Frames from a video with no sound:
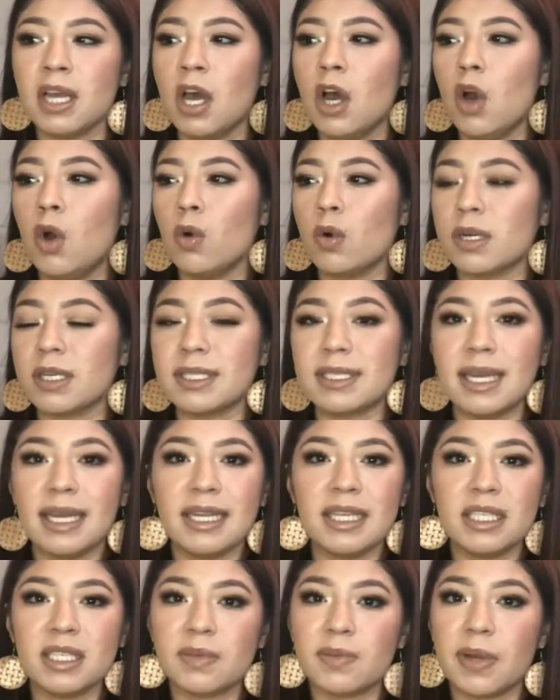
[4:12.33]
or setting
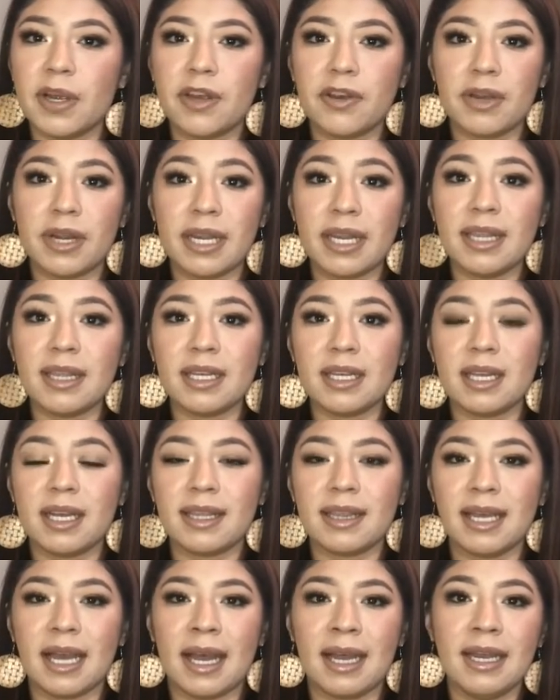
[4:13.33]
spray or anything like
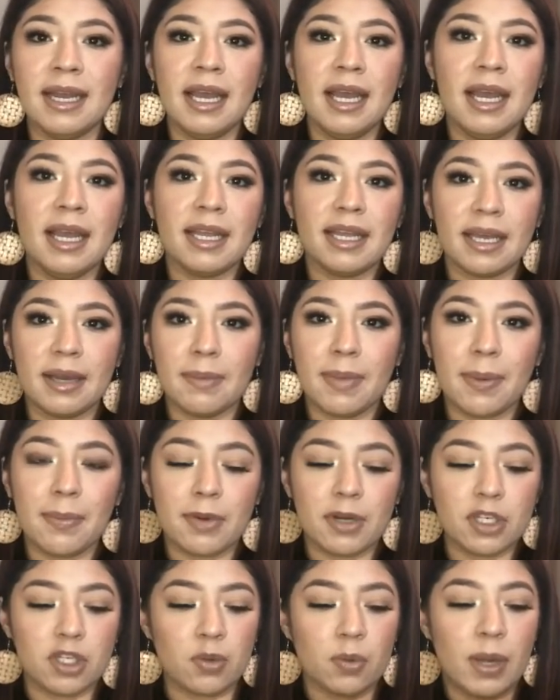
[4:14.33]
that, get my
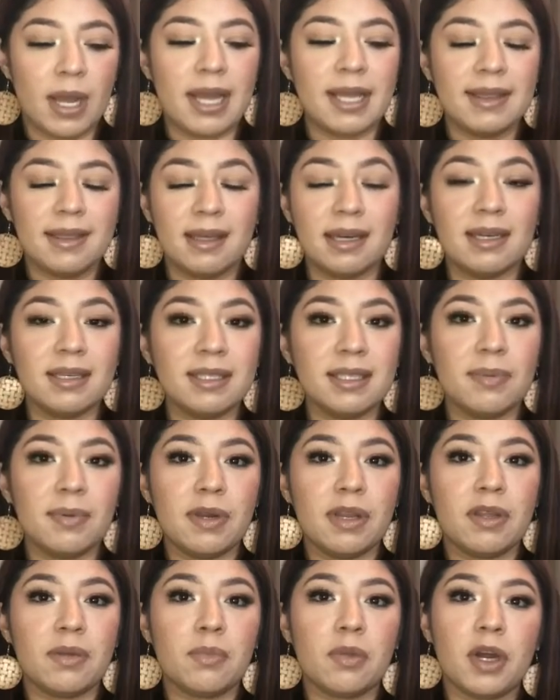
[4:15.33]
brush wet, then dip it in
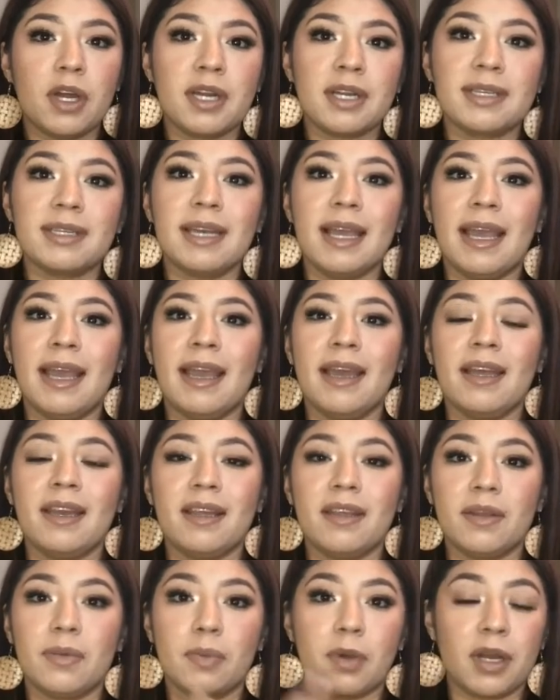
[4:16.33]
the product, and
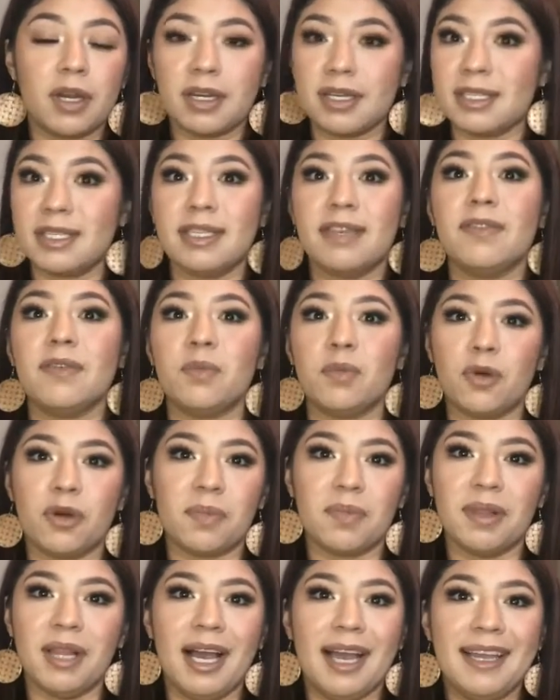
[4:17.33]
the product is even more
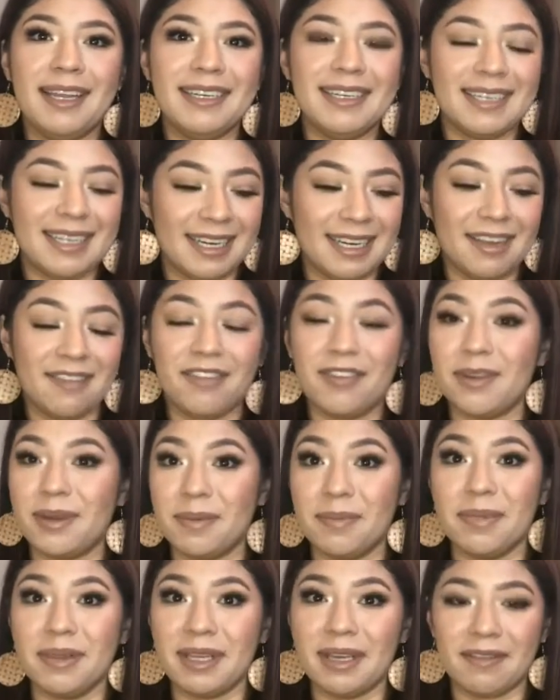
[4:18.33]
blinding, if you can
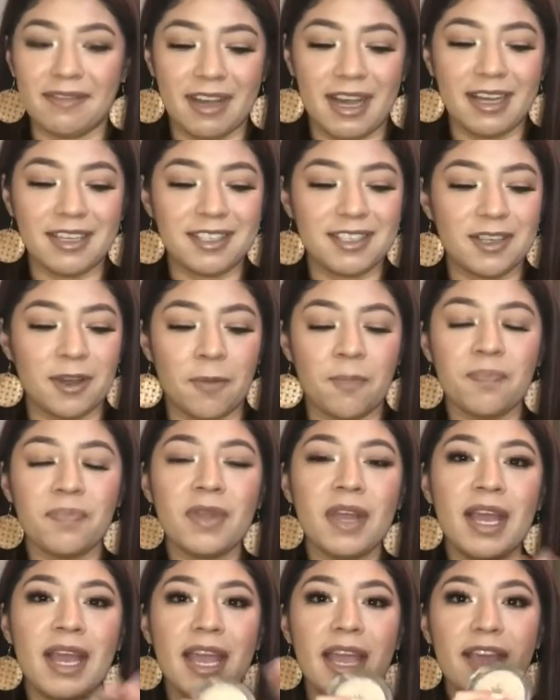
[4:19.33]
believe that. So
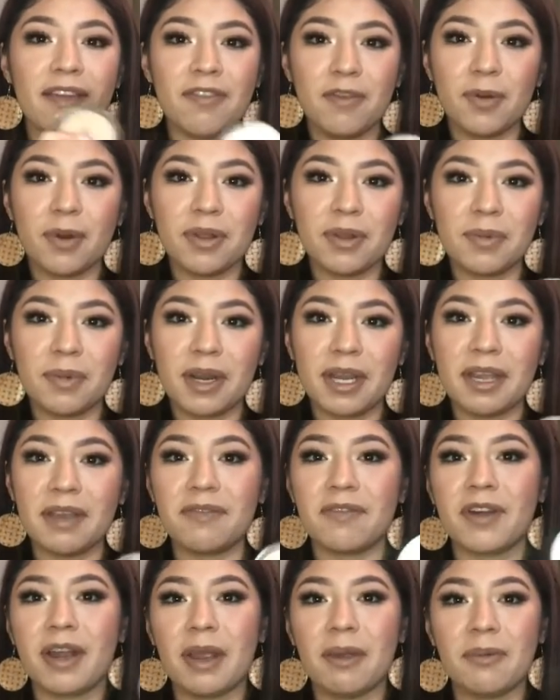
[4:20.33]
if you're in the market for
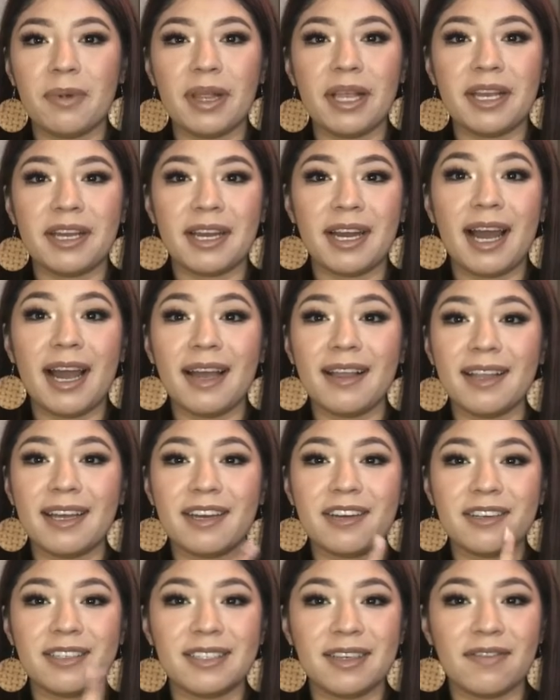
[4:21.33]
a really good
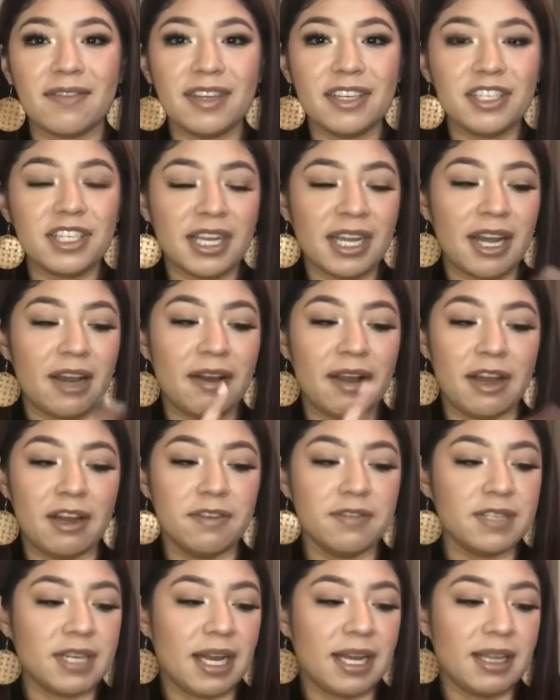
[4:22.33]
highlighter, definitely check out e.l.f.'s
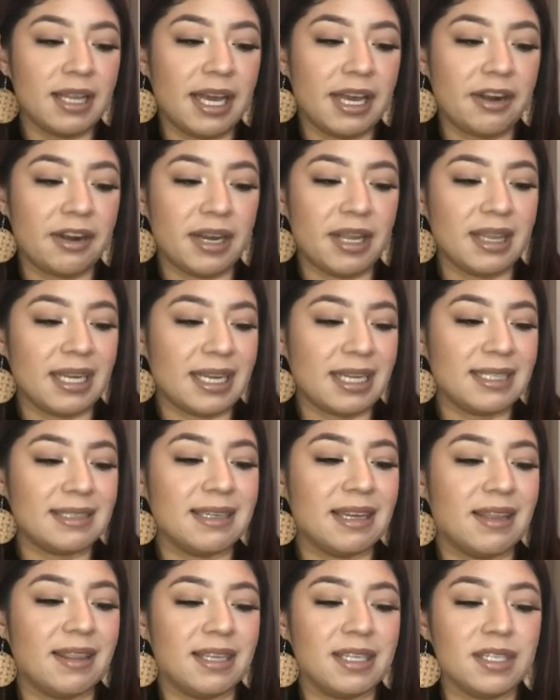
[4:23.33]
highlighter. And like I
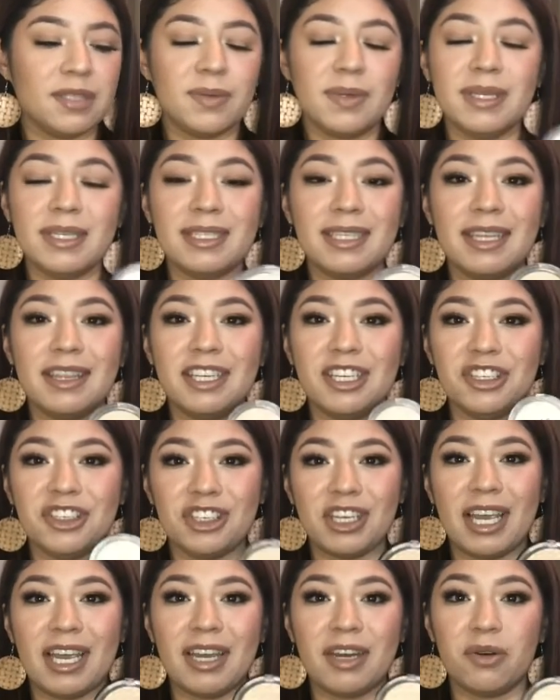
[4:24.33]
said, this one is in the
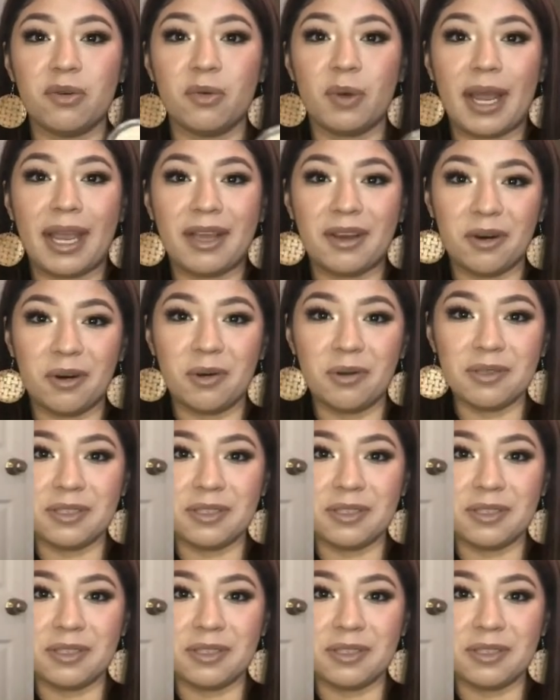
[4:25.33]
shade White Gold. I'm going